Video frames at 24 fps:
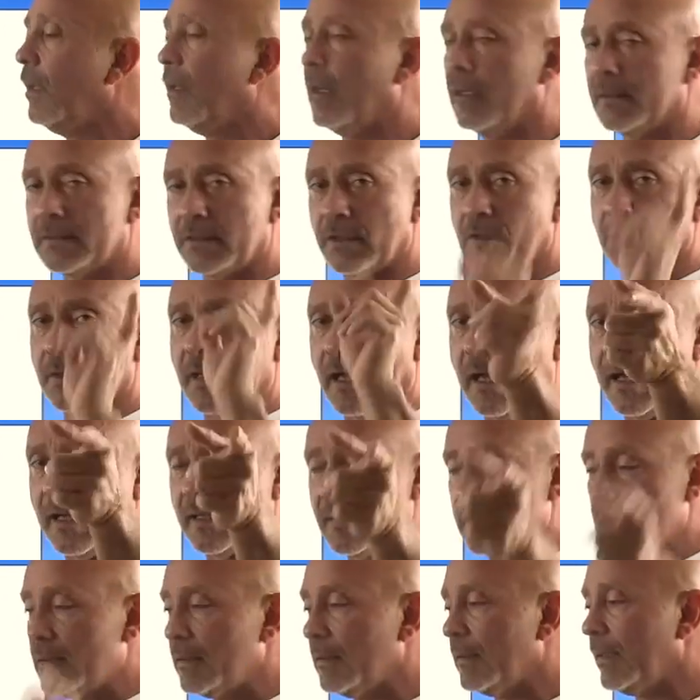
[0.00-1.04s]
I'll see you
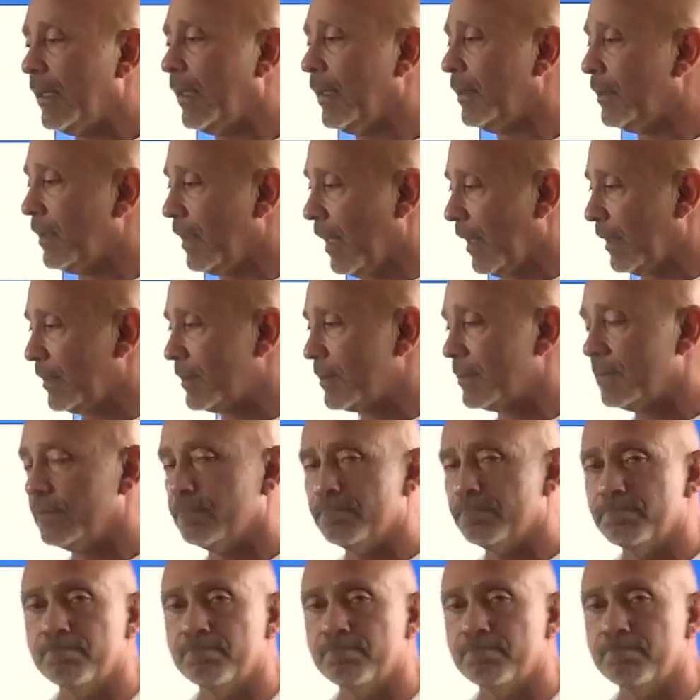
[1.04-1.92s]
guys in the next.